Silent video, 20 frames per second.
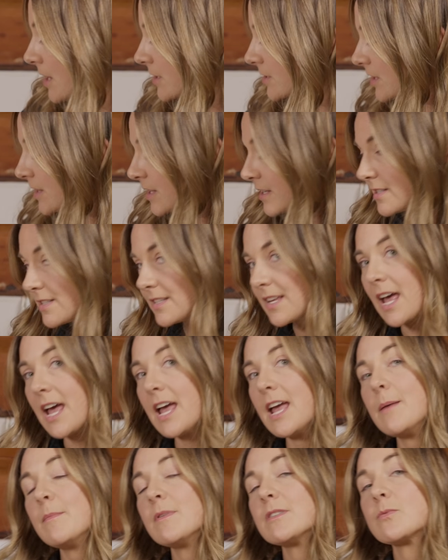So the
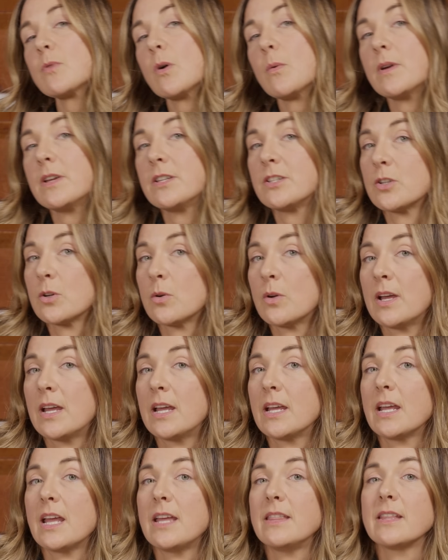same as what we're
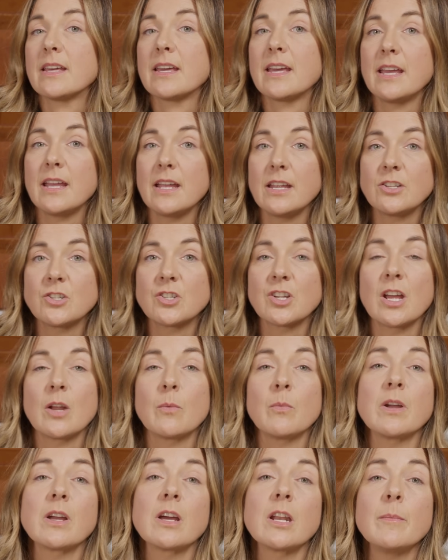doing in the
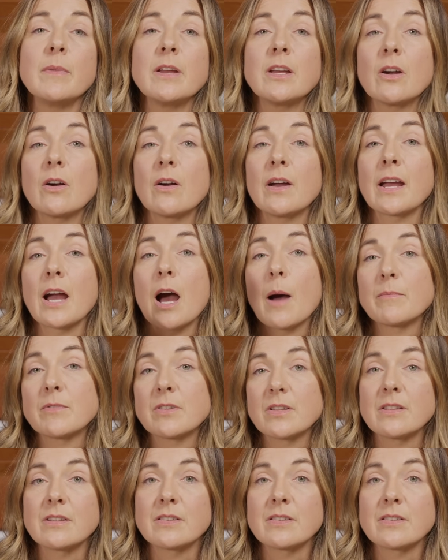kitchen, we're going to be going up to the